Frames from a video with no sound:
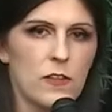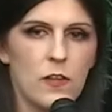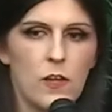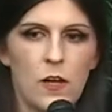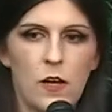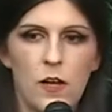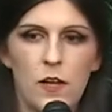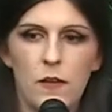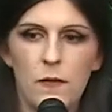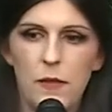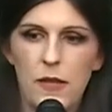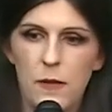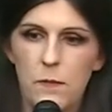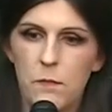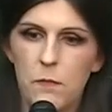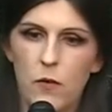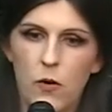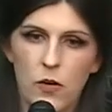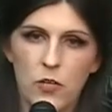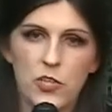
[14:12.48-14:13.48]
law
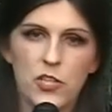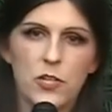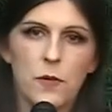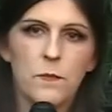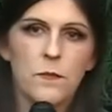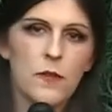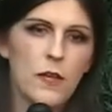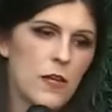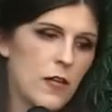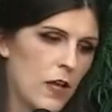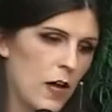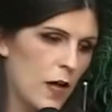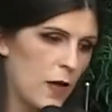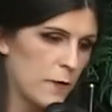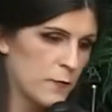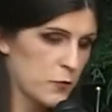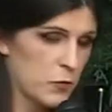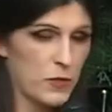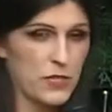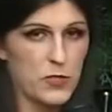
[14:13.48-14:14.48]
in March
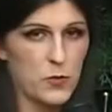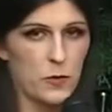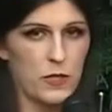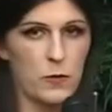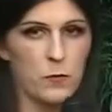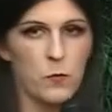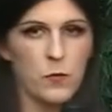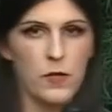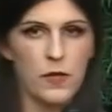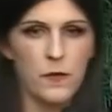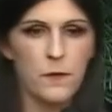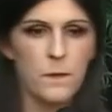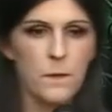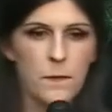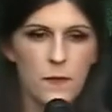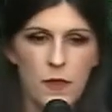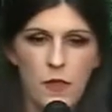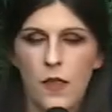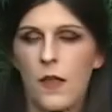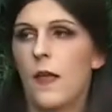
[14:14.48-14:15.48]
of 2021.
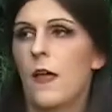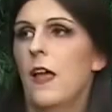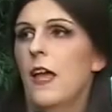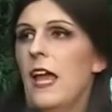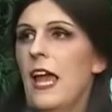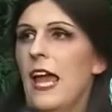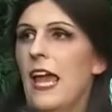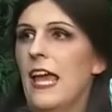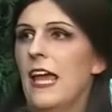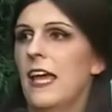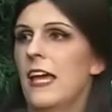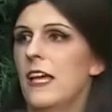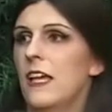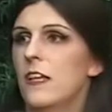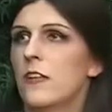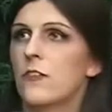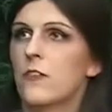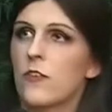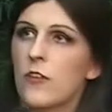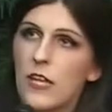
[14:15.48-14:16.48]

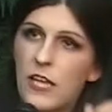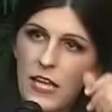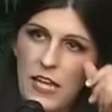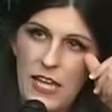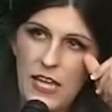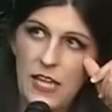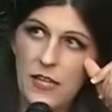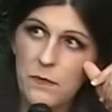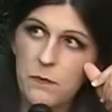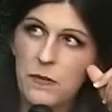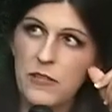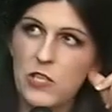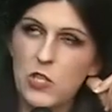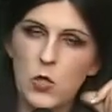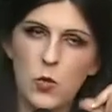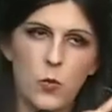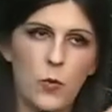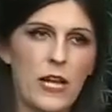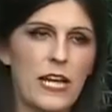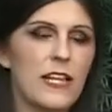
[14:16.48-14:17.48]
And in
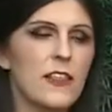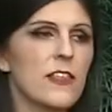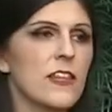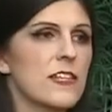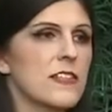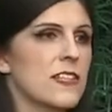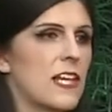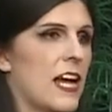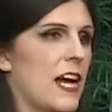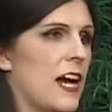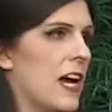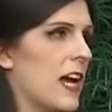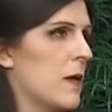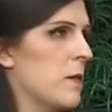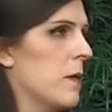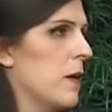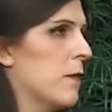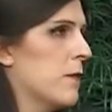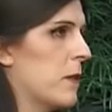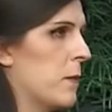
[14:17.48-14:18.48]
between the time
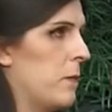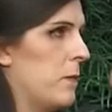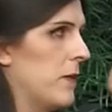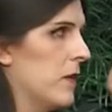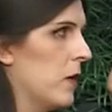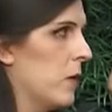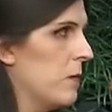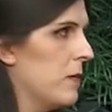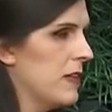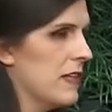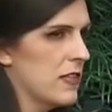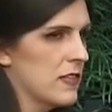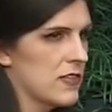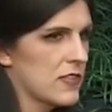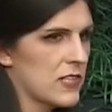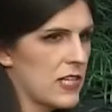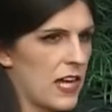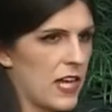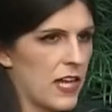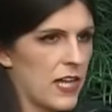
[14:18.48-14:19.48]
of the bill being
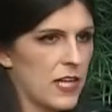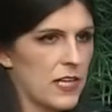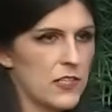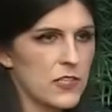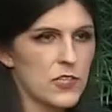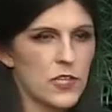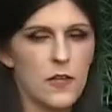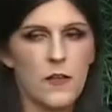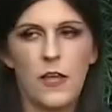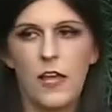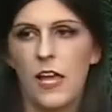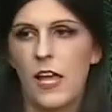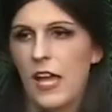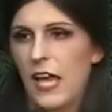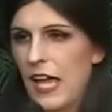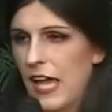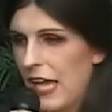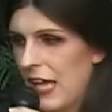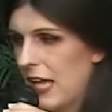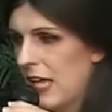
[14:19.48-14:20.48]
signed
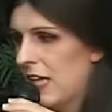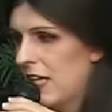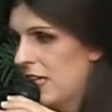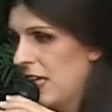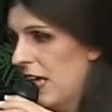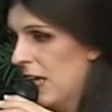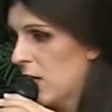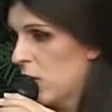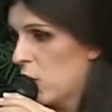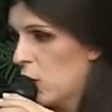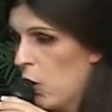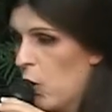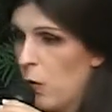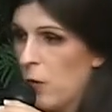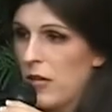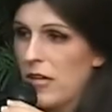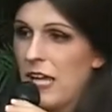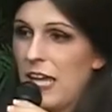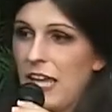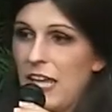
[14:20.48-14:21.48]
and it
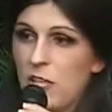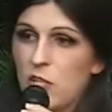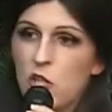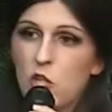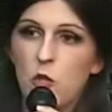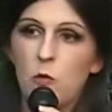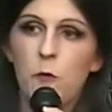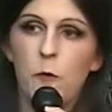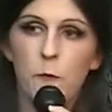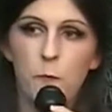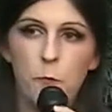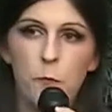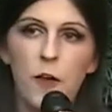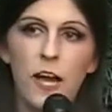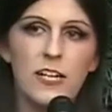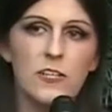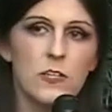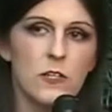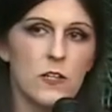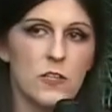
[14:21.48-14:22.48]
going into
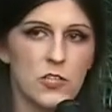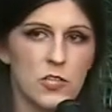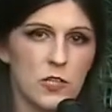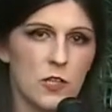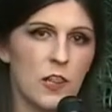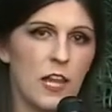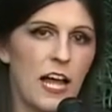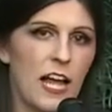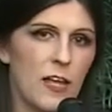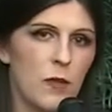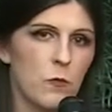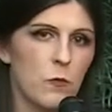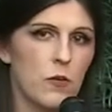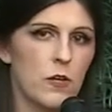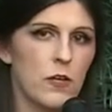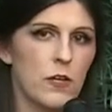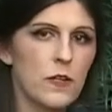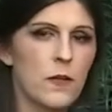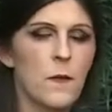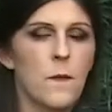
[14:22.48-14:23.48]
effect on July
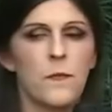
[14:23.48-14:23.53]
1,